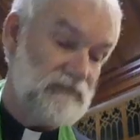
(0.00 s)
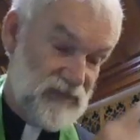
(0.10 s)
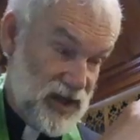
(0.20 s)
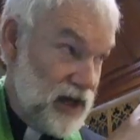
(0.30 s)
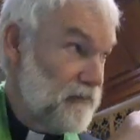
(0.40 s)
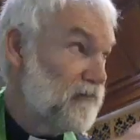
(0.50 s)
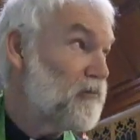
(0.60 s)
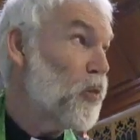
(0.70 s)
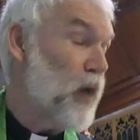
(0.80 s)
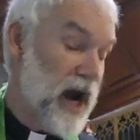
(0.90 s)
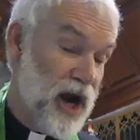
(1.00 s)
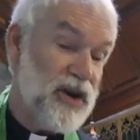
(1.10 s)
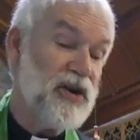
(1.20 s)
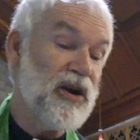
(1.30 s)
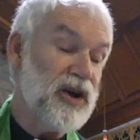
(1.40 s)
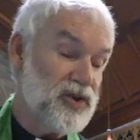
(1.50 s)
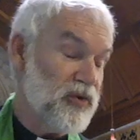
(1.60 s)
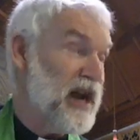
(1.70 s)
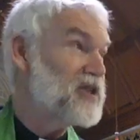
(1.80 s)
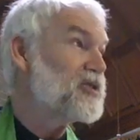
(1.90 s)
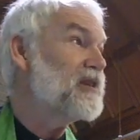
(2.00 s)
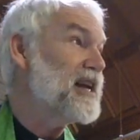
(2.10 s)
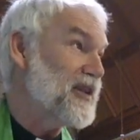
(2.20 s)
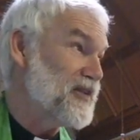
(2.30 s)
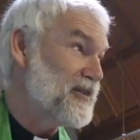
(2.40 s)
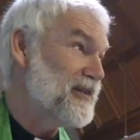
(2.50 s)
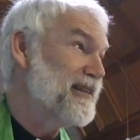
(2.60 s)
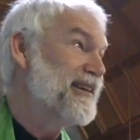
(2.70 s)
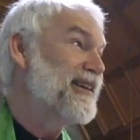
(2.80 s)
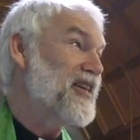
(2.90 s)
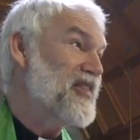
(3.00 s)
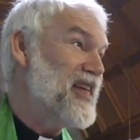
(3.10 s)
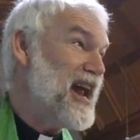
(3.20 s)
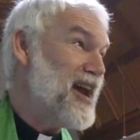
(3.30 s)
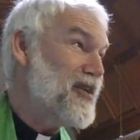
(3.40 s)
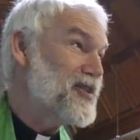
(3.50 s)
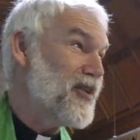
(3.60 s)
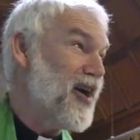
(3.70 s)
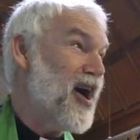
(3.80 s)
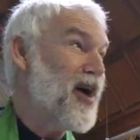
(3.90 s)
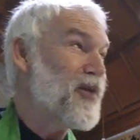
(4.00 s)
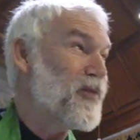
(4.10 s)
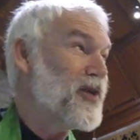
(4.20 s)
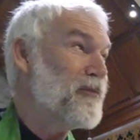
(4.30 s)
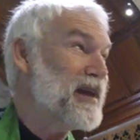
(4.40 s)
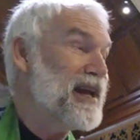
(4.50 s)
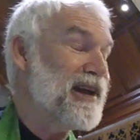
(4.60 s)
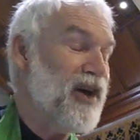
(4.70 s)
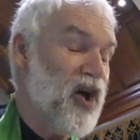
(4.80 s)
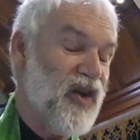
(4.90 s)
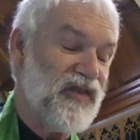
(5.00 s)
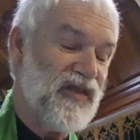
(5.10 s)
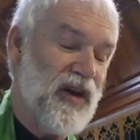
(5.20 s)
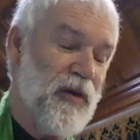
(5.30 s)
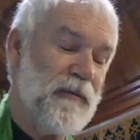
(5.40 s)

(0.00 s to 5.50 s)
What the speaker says: See? Where your treasure is, there your heart will be also.